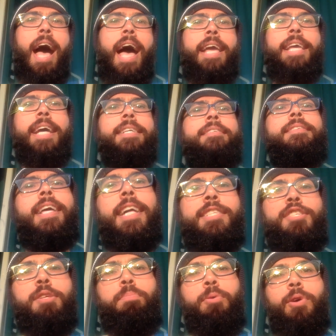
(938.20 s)
I guess
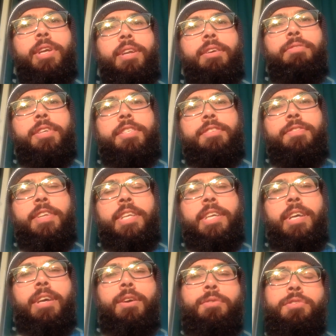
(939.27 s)
that's the point of this
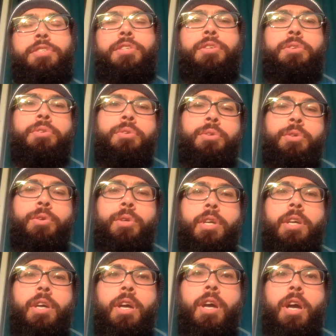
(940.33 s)
video,
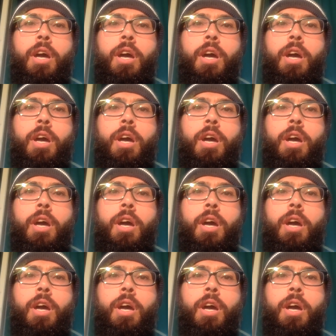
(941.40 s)
to